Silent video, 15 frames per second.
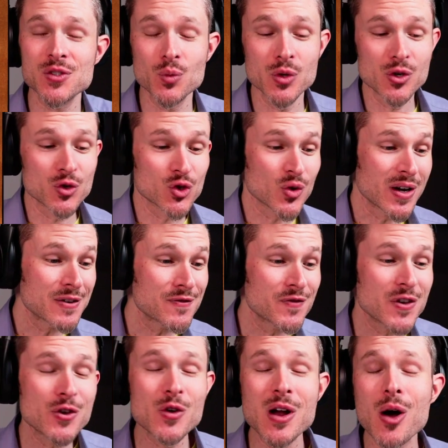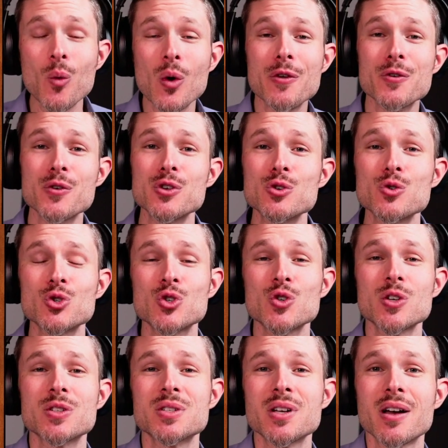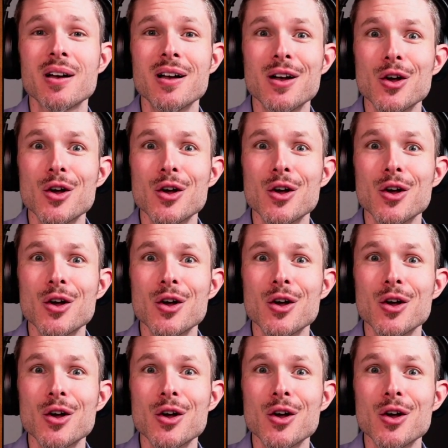when you're trying to figure out whether you should